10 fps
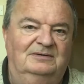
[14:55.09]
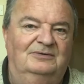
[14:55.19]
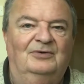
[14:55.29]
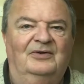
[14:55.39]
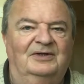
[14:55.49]

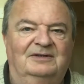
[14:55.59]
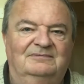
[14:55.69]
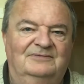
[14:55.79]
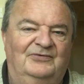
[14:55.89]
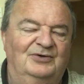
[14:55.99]
all the
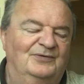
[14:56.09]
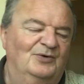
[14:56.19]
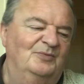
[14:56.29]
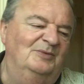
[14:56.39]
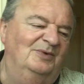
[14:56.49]
three or
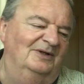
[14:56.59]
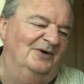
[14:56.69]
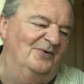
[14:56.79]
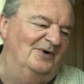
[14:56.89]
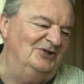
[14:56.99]
four people that
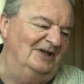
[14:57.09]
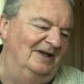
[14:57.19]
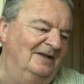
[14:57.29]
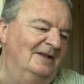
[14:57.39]
are watching.